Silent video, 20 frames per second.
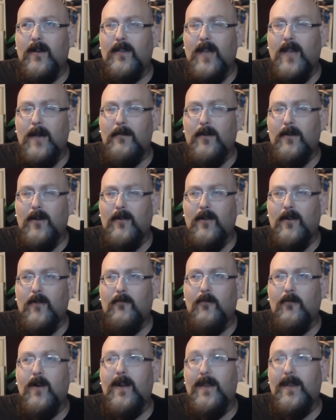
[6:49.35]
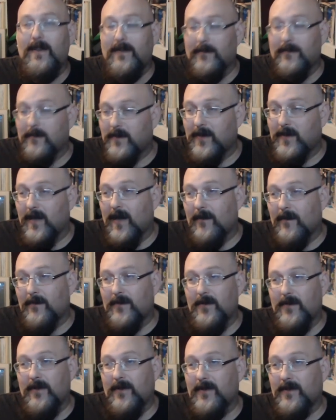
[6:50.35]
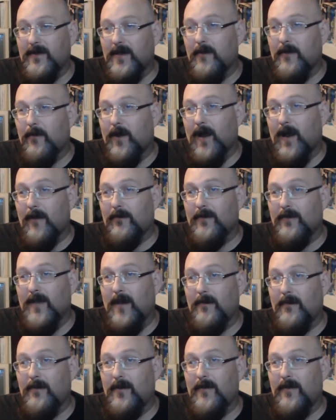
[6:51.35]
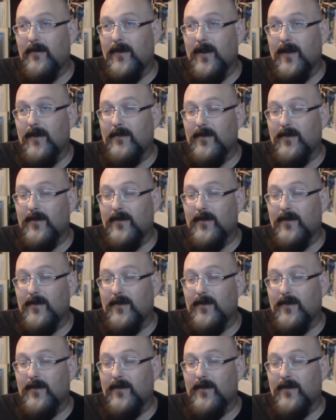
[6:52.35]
Atomic Coco running some stuff, so you can see what I was up to there.